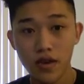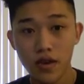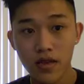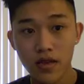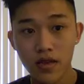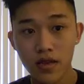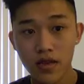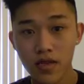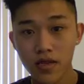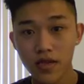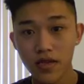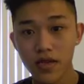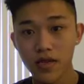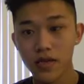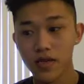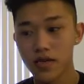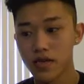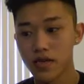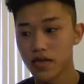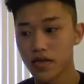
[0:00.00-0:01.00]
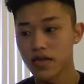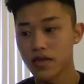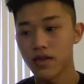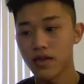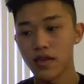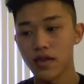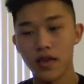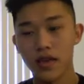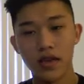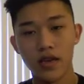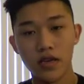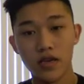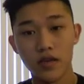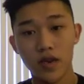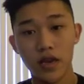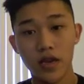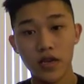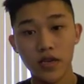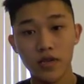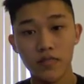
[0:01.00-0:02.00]
this is just a
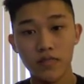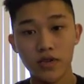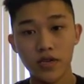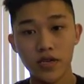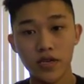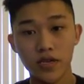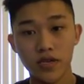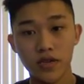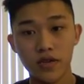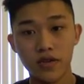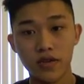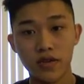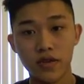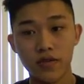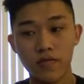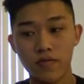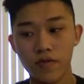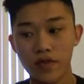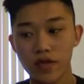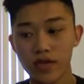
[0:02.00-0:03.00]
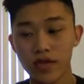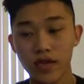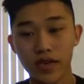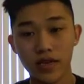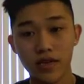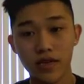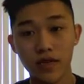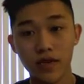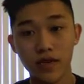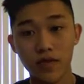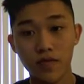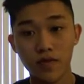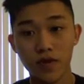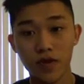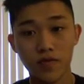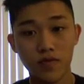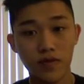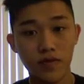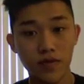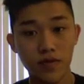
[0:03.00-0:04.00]
explanation of what the deck does for
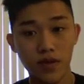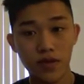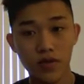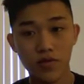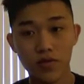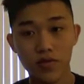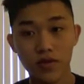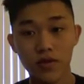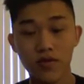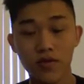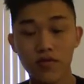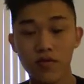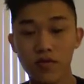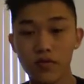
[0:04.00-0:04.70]
some people that don't know.